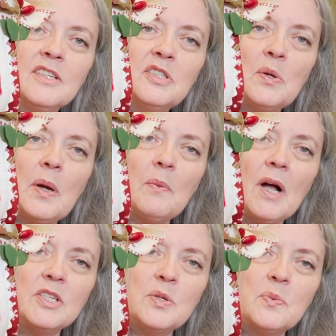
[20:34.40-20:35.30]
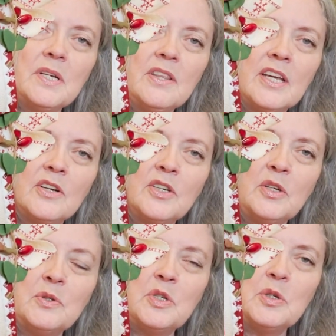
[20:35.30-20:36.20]
So I watched one of their
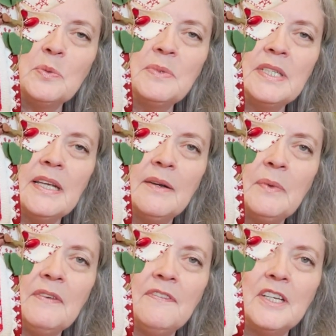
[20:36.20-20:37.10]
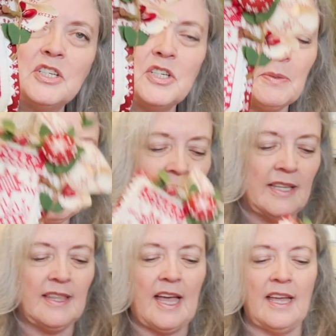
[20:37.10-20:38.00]
YouTubes and we finished them
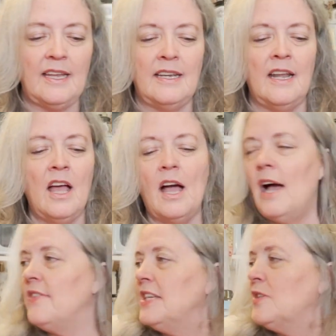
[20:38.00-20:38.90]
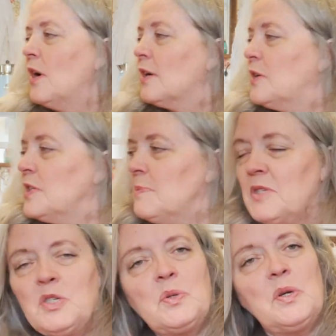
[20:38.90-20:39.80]
like that. And these are our
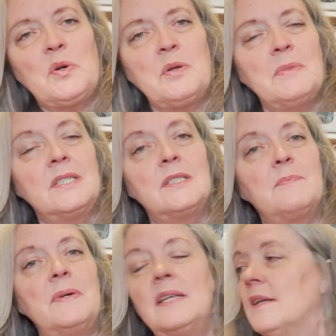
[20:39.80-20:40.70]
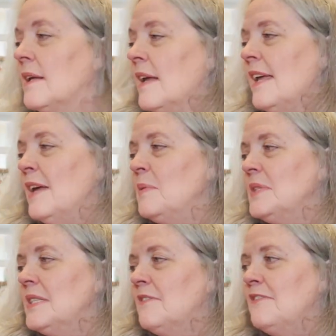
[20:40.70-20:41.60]
Christmas tree ornaments, but it
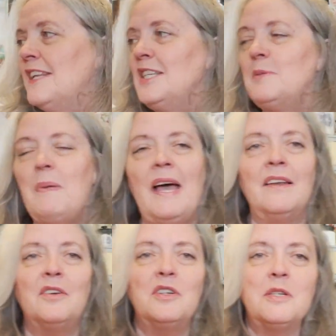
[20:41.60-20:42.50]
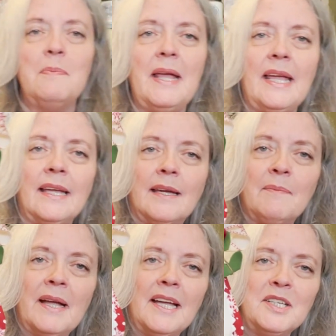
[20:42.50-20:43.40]
was the funnest pattern to make, and
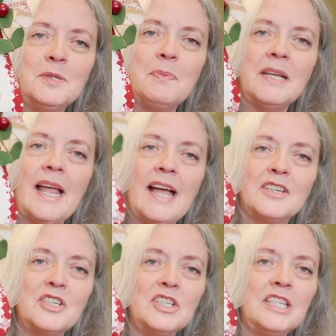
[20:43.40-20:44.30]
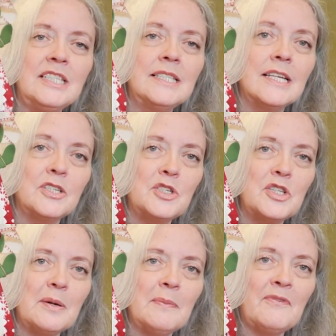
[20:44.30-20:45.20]
my husband actually
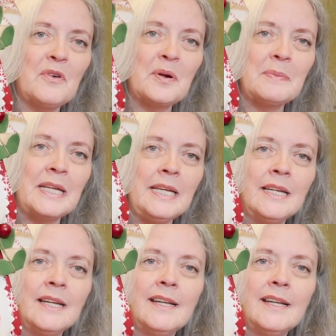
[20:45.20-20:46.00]
stitched them for me.